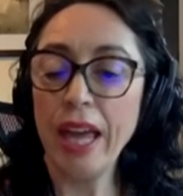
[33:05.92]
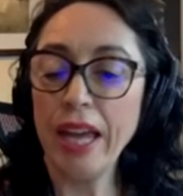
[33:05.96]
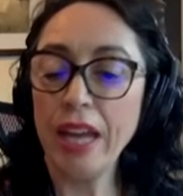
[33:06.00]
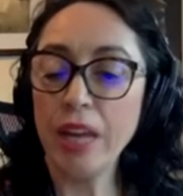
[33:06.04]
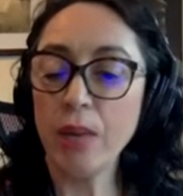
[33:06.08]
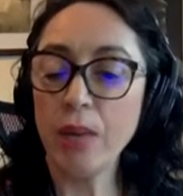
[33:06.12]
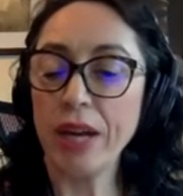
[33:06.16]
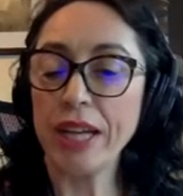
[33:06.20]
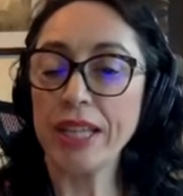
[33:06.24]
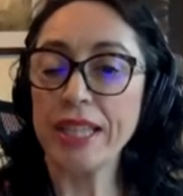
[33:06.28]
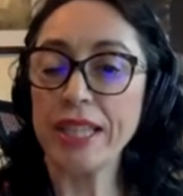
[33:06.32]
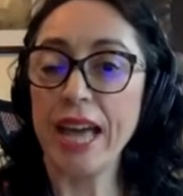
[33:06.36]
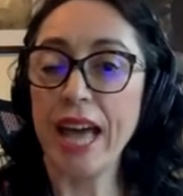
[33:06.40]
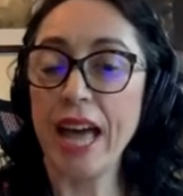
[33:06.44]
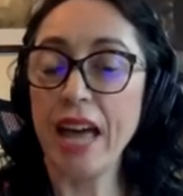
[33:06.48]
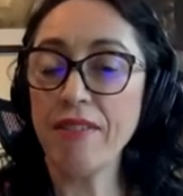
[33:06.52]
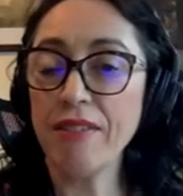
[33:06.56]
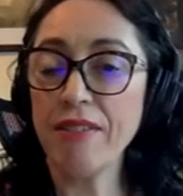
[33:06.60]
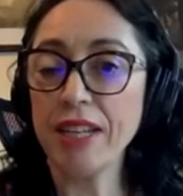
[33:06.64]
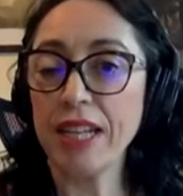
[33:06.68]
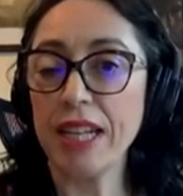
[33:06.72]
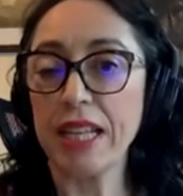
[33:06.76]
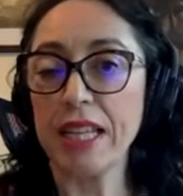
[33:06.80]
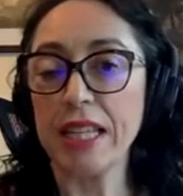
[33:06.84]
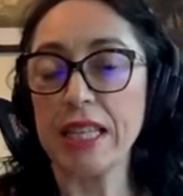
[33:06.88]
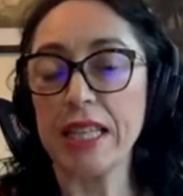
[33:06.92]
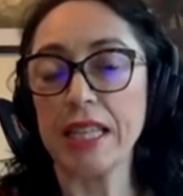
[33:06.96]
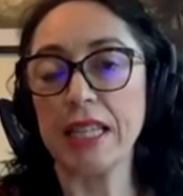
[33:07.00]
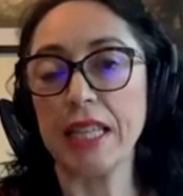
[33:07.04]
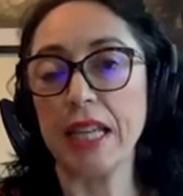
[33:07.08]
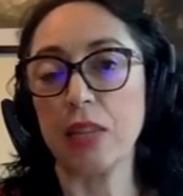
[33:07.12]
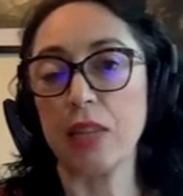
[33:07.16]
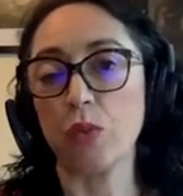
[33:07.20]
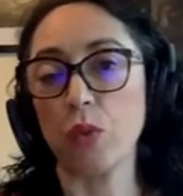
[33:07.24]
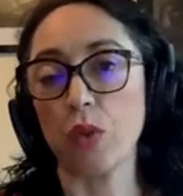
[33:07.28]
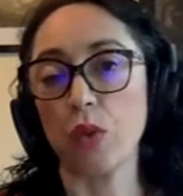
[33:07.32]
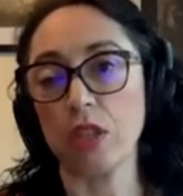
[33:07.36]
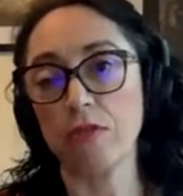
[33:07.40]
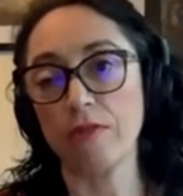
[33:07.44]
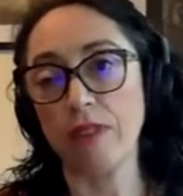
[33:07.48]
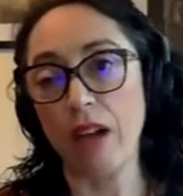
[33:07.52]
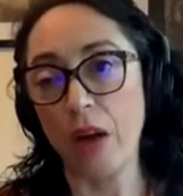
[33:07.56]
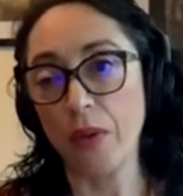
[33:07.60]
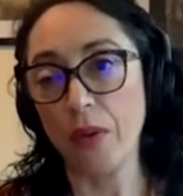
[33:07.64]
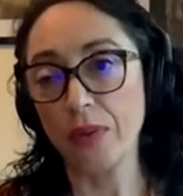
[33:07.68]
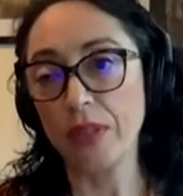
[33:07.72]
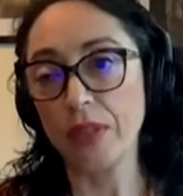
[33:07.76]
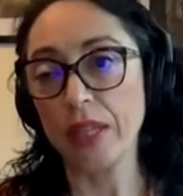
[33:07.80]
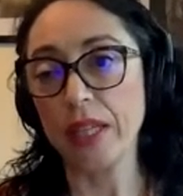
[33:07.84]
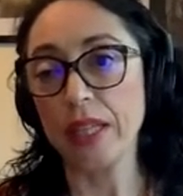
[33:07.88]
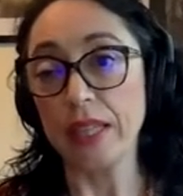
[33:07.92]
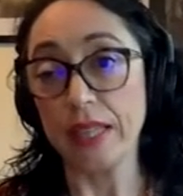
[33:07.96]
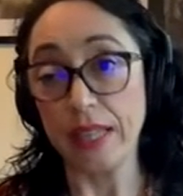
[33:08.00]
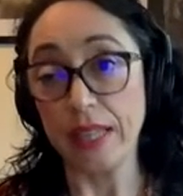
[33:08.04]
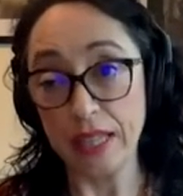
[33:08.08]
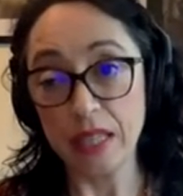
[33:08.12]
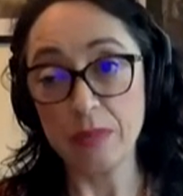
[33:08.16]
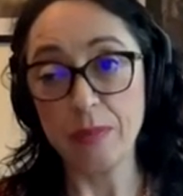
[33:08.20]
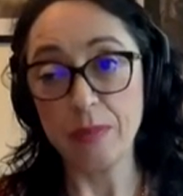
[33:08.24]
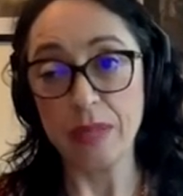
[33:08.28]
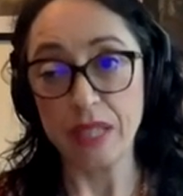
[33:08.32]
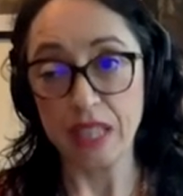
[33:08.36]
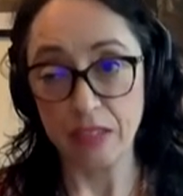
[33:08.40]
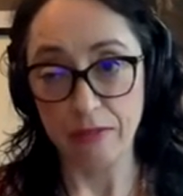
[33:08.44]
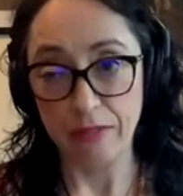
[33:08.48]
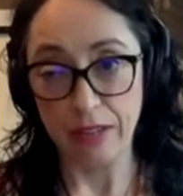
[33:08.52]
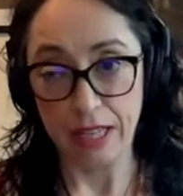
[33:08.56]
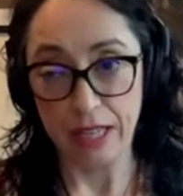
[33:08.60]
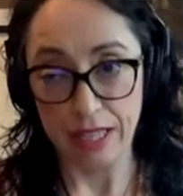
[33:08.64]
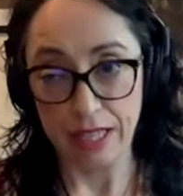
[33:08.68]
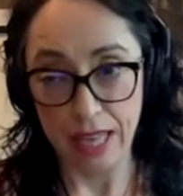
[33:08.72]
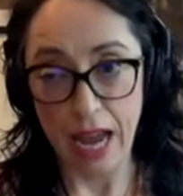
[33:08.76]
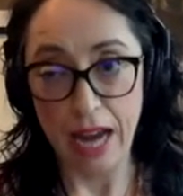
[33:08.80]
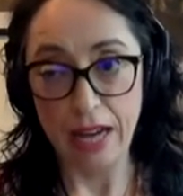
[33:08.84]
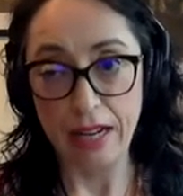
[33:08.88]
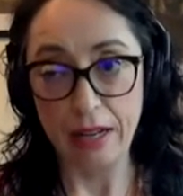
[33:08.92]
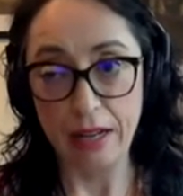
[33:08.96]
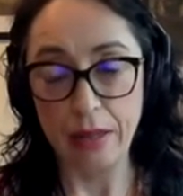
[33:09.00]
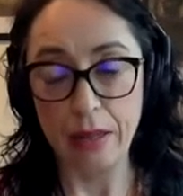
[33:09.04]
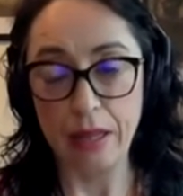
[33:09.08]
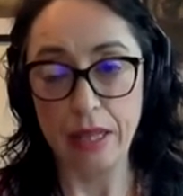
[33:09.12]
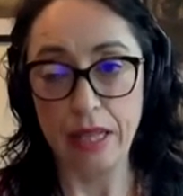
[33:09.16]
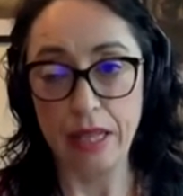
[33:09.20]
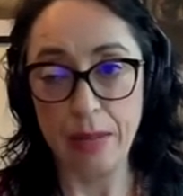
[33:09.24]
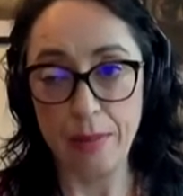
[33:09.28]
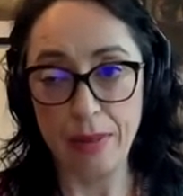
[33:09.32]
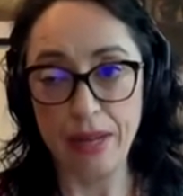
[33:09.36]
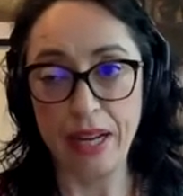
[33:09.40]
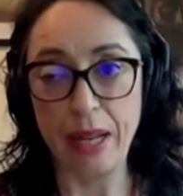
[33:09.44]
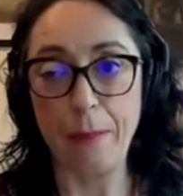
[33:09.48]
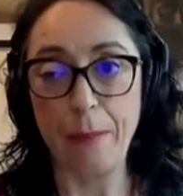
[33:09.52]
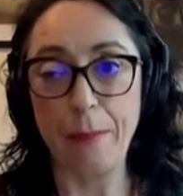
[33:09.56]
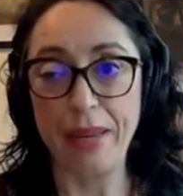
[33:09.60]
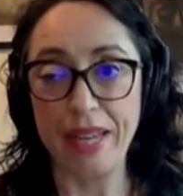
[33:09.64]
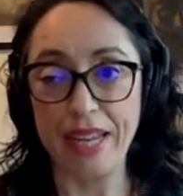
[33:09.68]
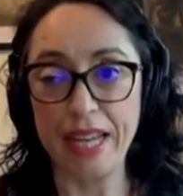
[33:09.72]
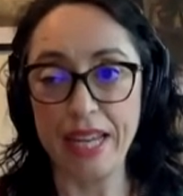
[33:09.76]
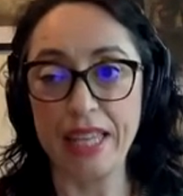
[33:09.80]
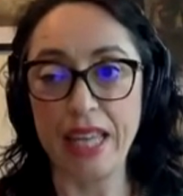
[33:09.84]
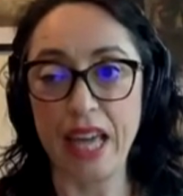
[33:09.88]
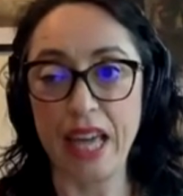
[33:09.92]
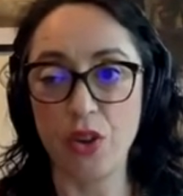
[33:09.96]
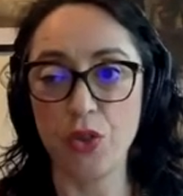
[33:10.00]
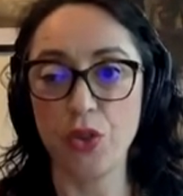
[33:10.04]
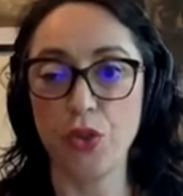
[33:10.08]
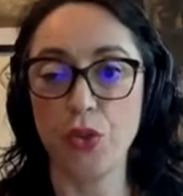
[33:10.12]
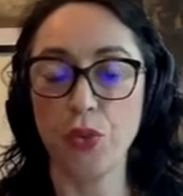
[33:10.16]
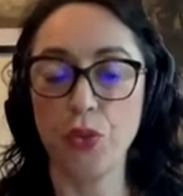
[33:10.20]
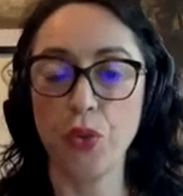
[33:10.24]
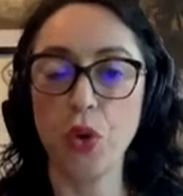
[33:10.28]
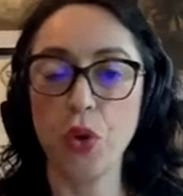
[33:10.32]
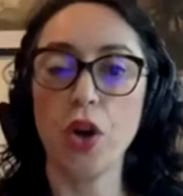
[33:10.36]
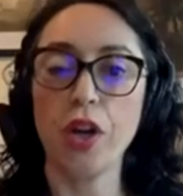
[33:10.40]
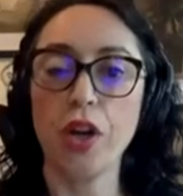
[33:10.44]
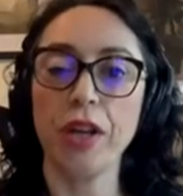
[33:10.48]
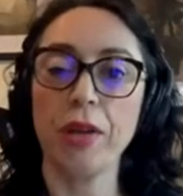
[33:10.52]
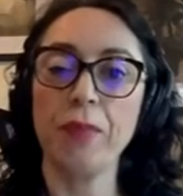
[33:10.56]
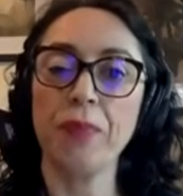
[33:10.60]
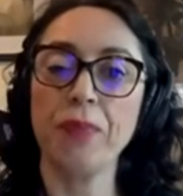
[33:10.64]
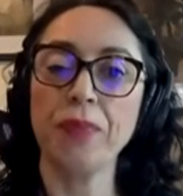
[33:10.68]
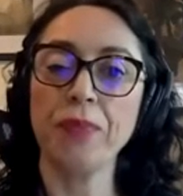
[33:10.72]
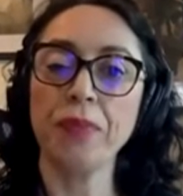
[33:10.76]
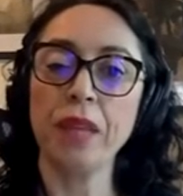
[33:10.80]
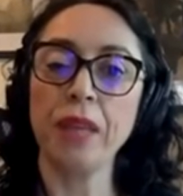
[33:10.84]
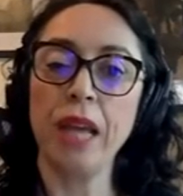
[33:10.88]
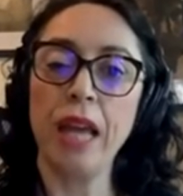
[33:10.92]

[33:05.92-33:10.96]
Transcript: Anyway, the evidence that was found in this specific site in Lipari Pignataro di Fuori